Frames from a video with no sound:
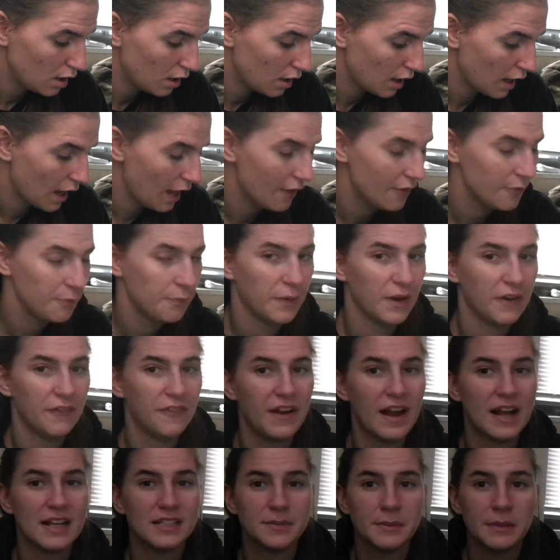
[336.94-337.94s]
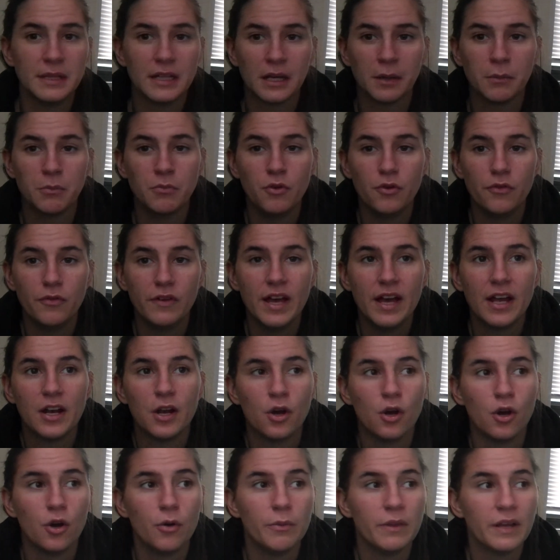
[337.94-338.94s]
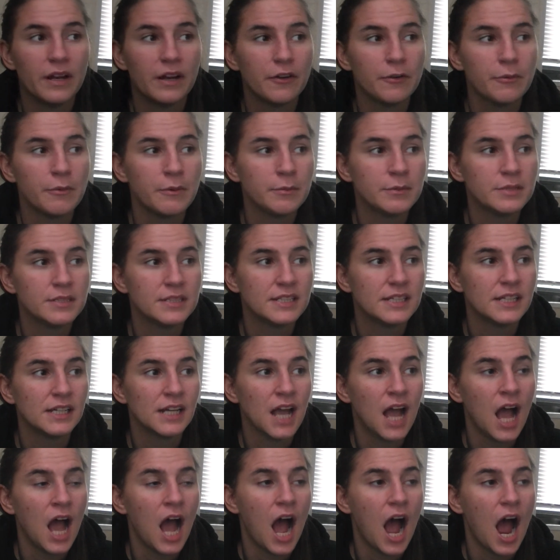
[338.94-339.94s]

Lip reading: But if it has to be like a movie at home that I remember seeing,